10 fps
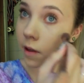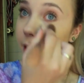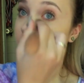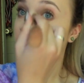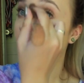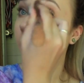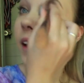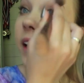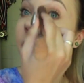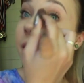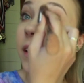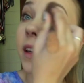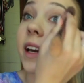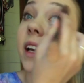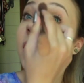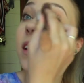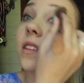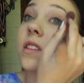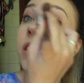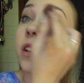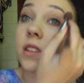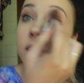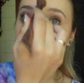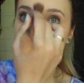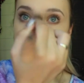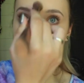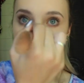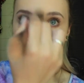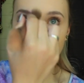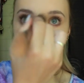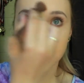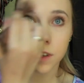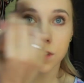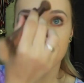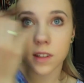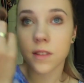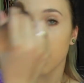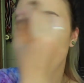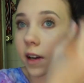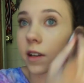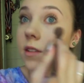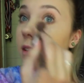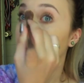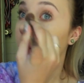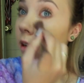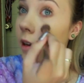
You barely even need to use a concealer after using this foundation.